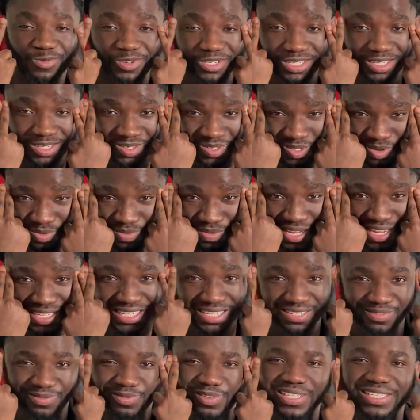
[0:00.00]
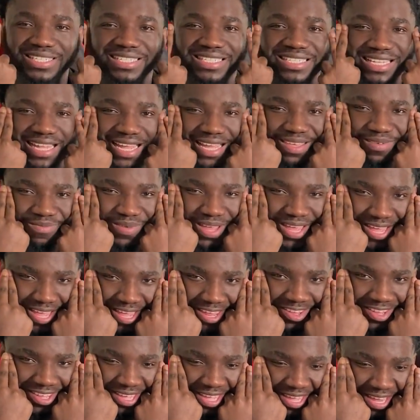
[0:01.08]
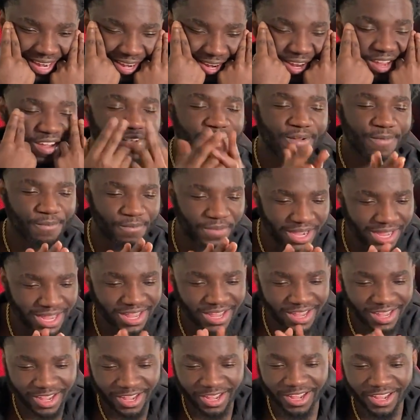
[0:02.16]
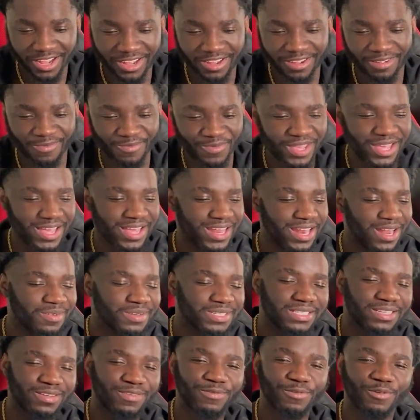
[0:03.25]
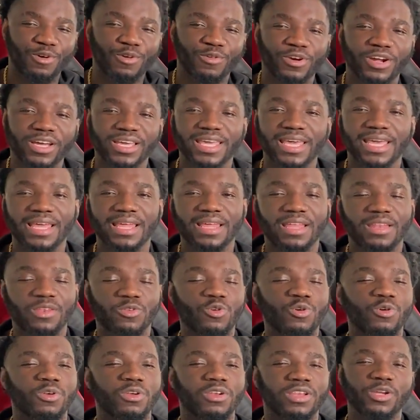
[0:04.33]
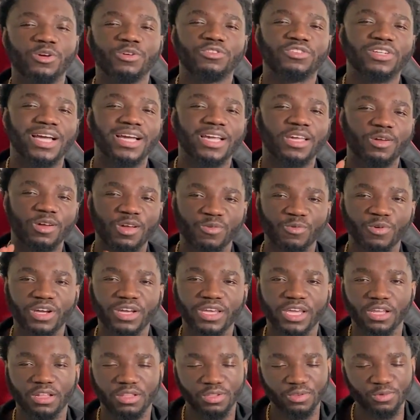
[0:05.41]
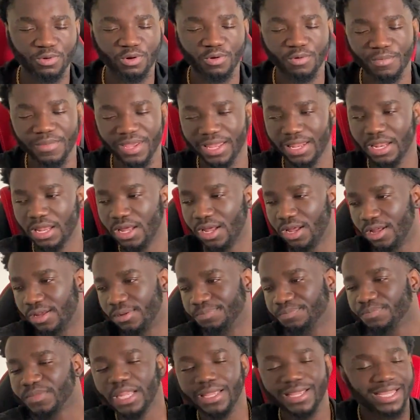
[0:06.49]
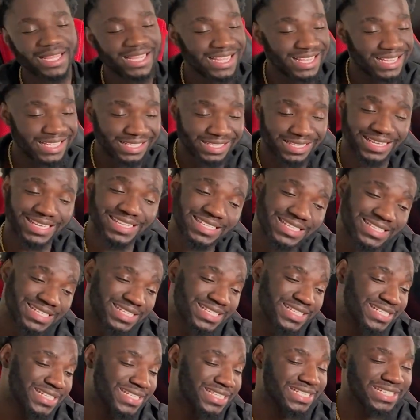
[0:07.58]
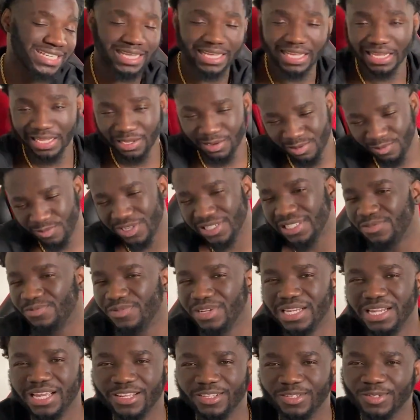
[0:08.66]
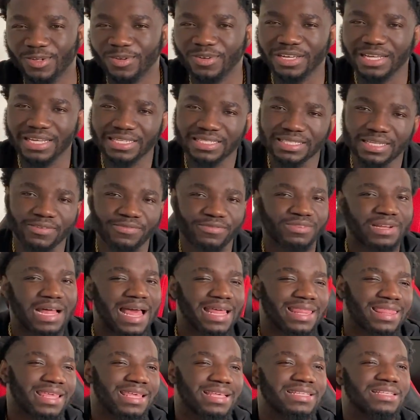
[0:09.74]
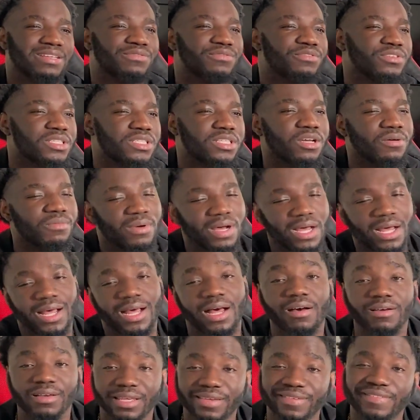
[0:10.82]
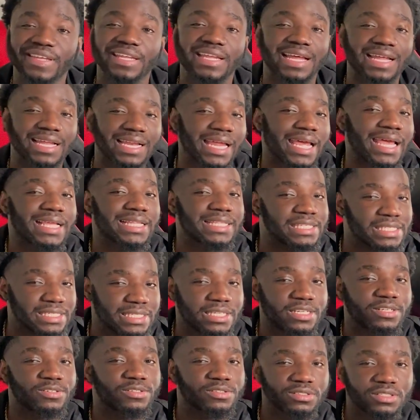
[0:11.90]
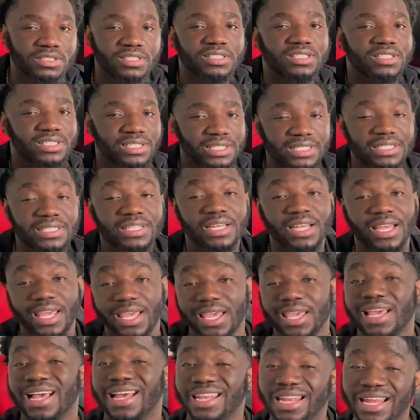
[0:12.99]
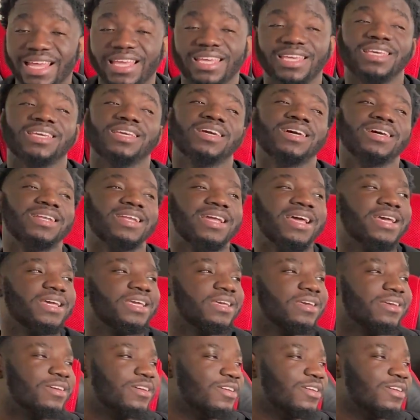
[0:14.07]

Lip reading: Rocket so much, his voice is stuck in my head, you get it? But yeah, that was it for Rocket. No, Lil Drughill and Rocket duo, man. This wasn't really a song, it's a, I think it's a freestyle, but I'll give it an 8 still. It's an 8, I like it.